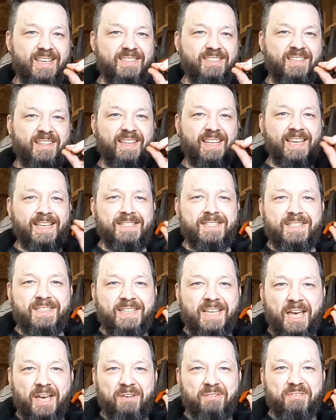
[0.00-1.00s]
the
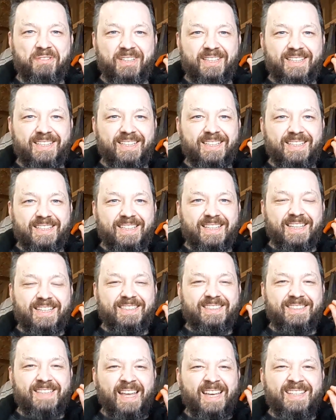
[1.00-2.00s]
indigo
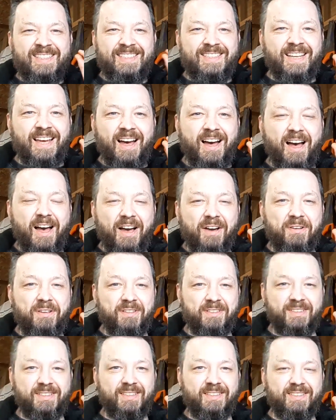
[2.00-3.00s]
stays dark,
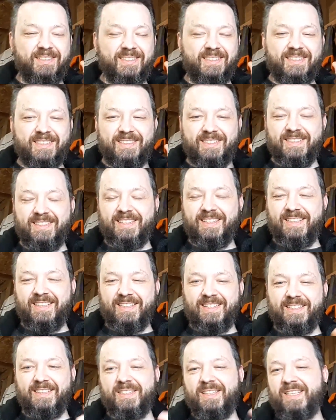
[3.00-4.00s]
and
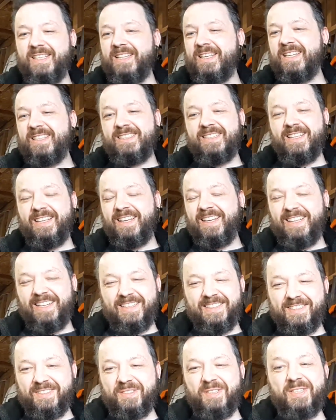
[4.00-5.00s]

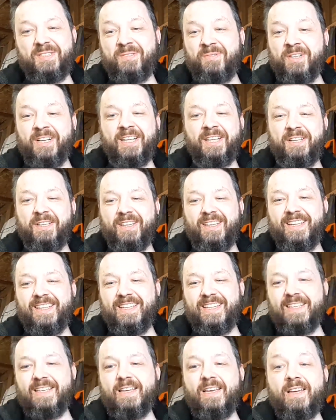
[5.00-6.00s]
it's really,
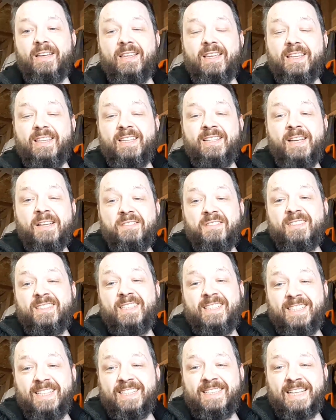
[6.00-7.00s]
the attention to
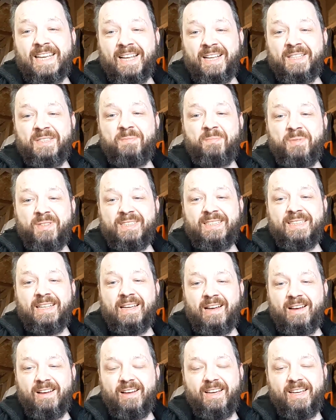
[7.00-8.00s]
detail is pretty
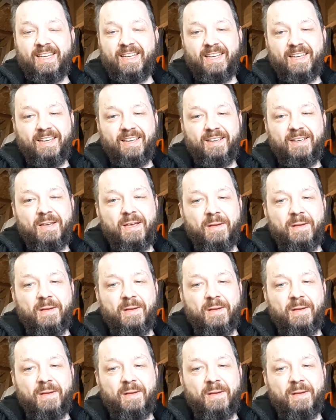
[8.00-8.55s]
high here.